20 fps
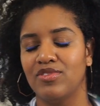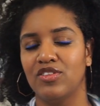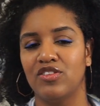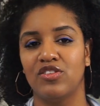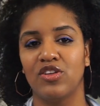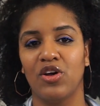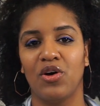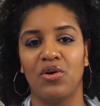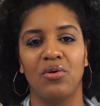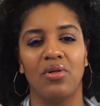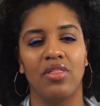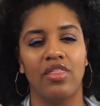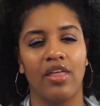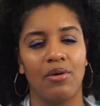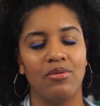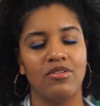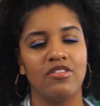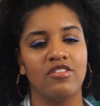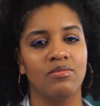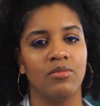So
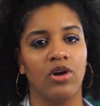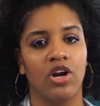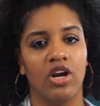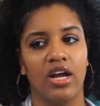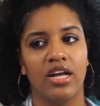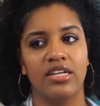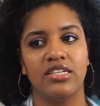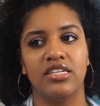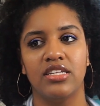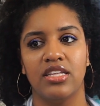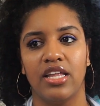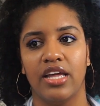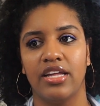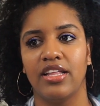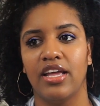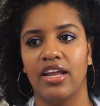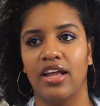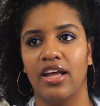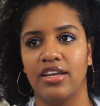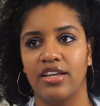that was smart. I did
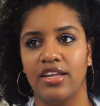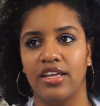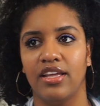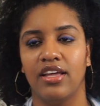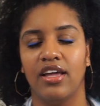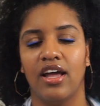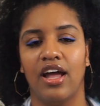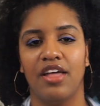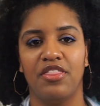like that idea.